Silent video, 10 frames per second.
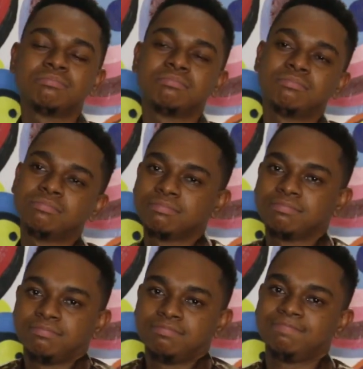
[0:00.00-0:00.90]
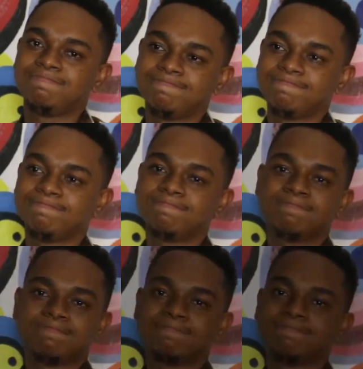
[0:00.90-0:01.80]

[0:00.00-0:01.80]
(no one is talking)